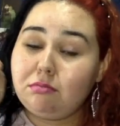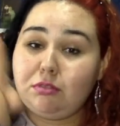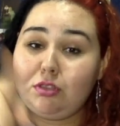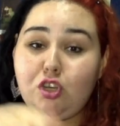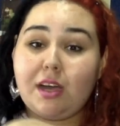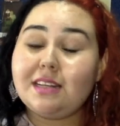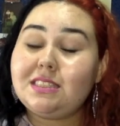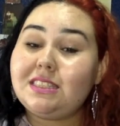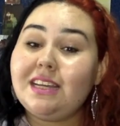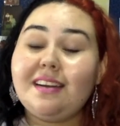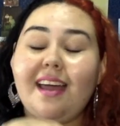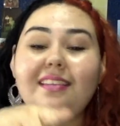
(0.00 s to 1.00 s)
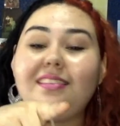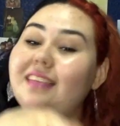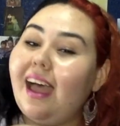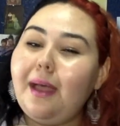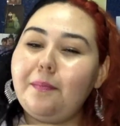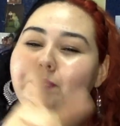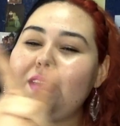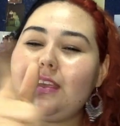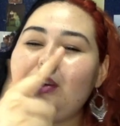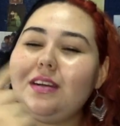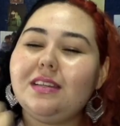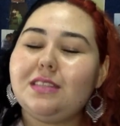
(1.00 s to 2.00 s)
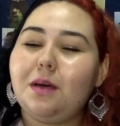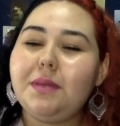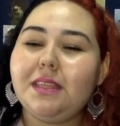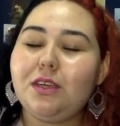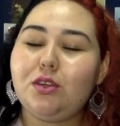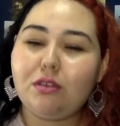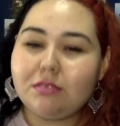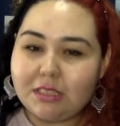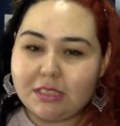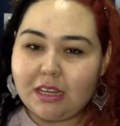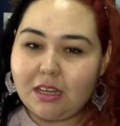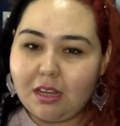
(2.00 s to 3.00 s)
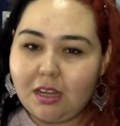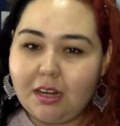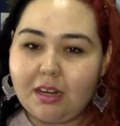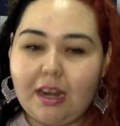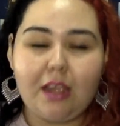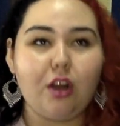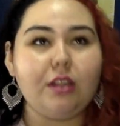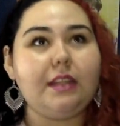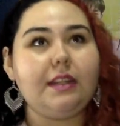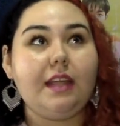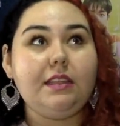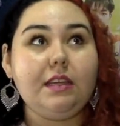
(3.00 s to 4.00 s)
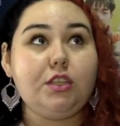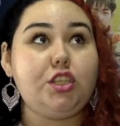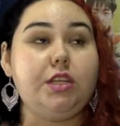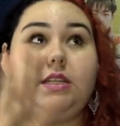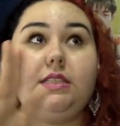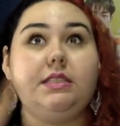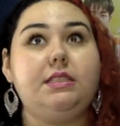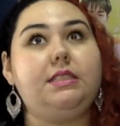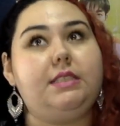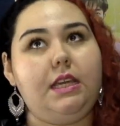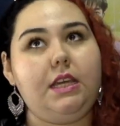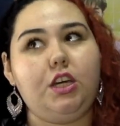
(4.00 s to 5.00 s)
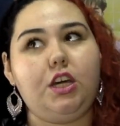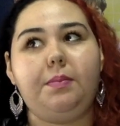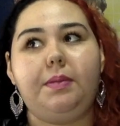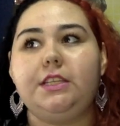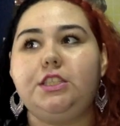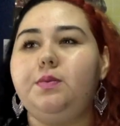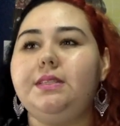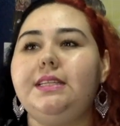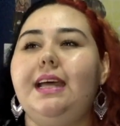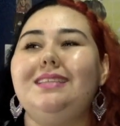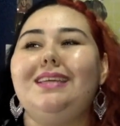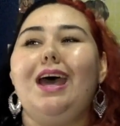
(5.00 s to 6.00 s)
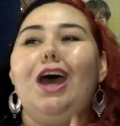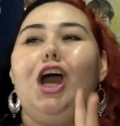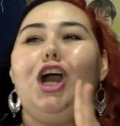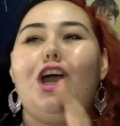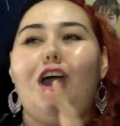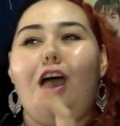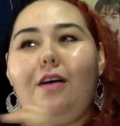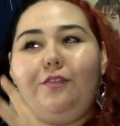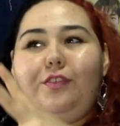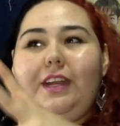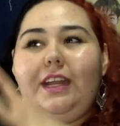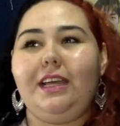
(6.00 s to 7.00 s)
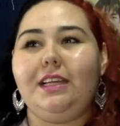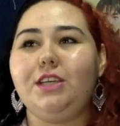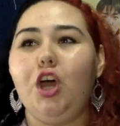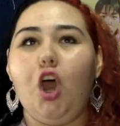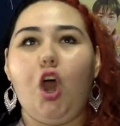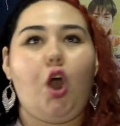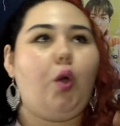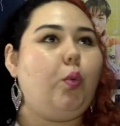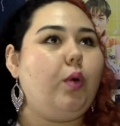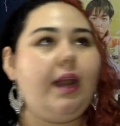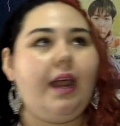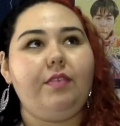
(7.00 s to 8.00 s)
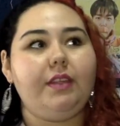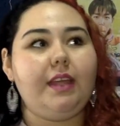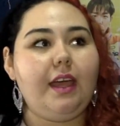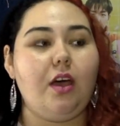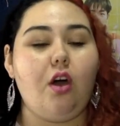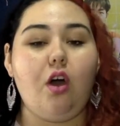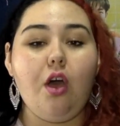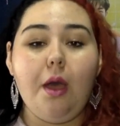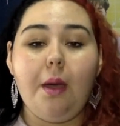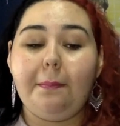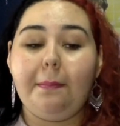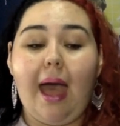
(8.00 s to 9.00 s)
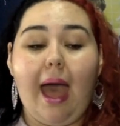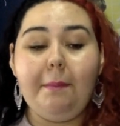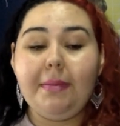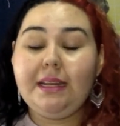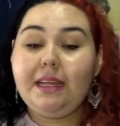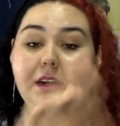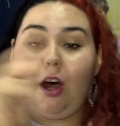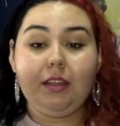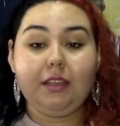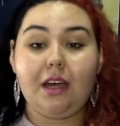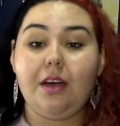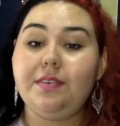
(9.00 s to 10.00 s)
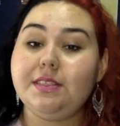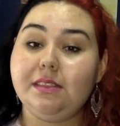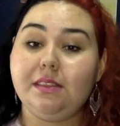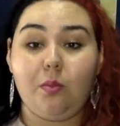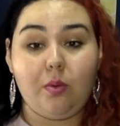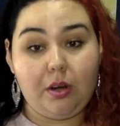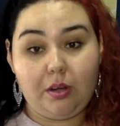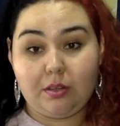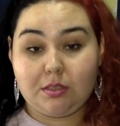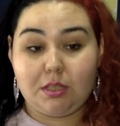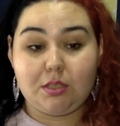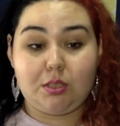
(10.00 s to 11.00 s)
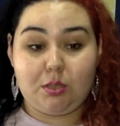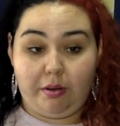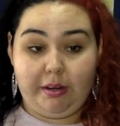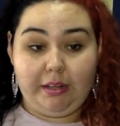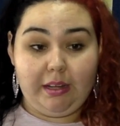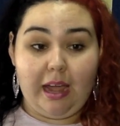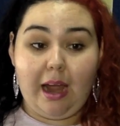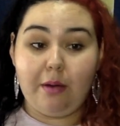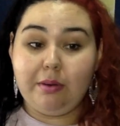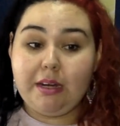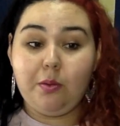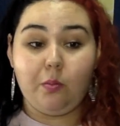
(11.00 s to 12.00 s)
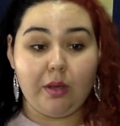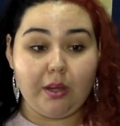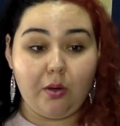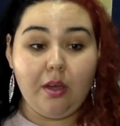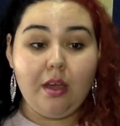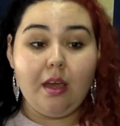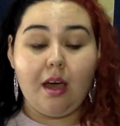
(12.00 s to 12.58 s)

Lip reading: you gonna sing like that and you're gonna tell me that you don't sing good? Like, or not that she doesn't sing good, but that she wasn't as confident or whatever the hell. I'm gonna need all the covers in the world, Sorny. I really will.